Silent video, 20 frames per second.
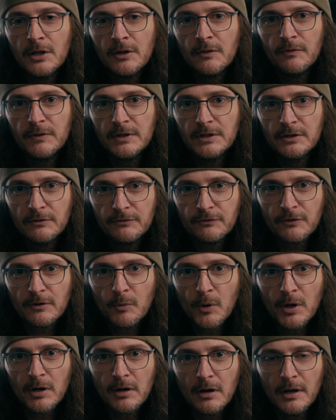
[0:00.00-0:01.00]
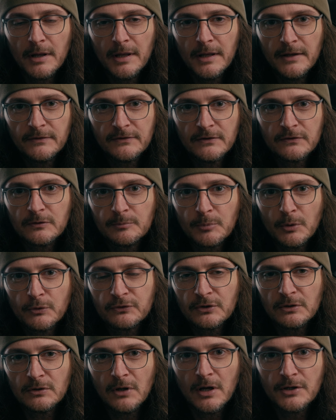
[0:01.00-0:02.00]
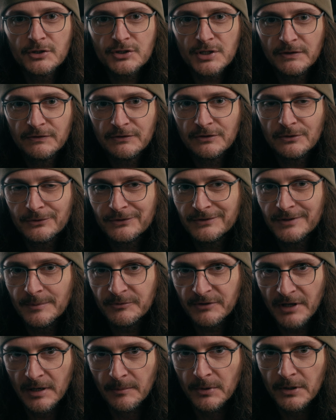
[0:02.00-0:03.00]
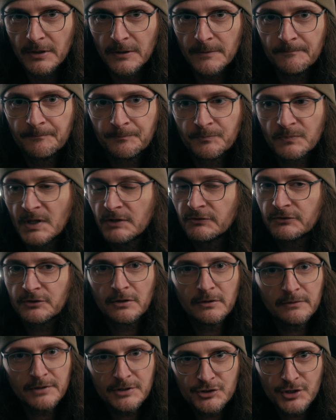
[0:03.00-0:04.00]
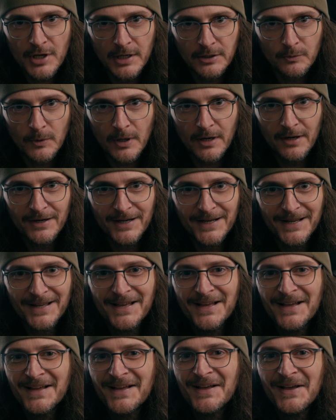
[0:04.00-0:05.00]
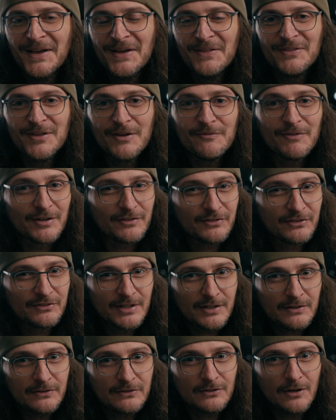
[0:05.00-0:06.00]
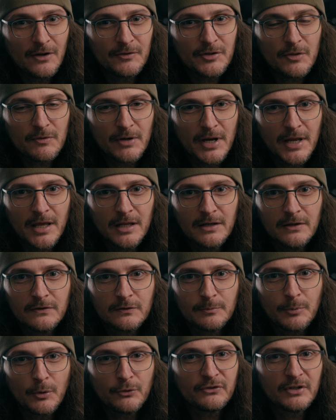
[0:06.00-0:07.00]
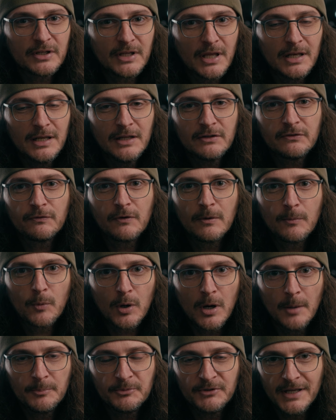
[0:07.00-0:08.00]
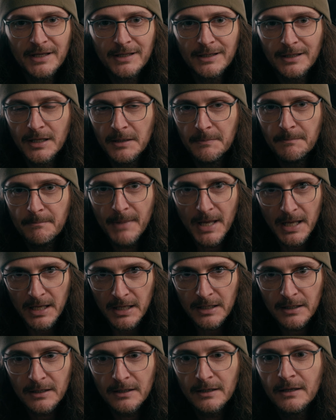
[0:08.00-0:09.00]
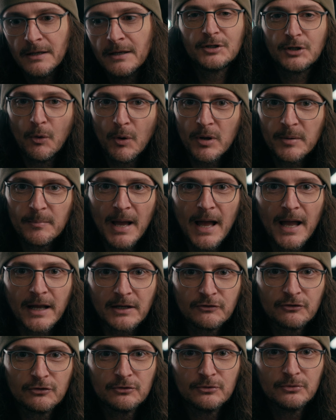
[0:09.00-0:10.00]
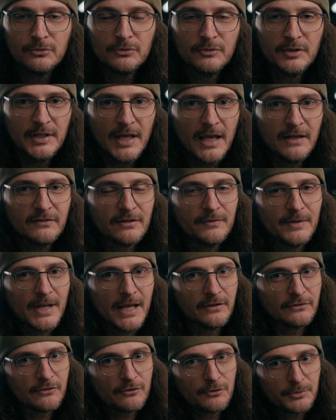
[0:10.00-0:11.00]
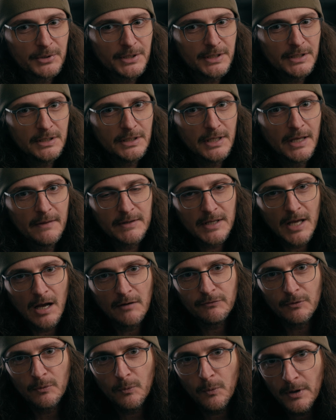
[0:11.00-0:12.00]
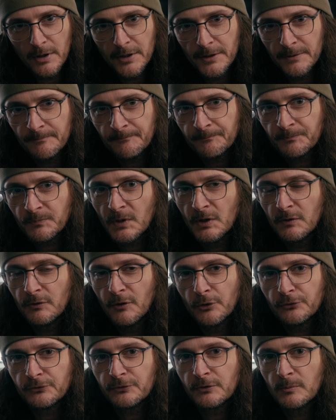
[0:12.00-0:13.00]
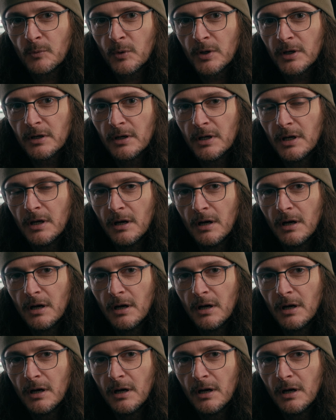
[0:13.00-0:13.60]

the new firmware isn't supposed to launch until September. It's currently January. The FX6, on the other hand, is supposed to get its firmware update in May. Going back to the A7S III and the Alpha One, those firmware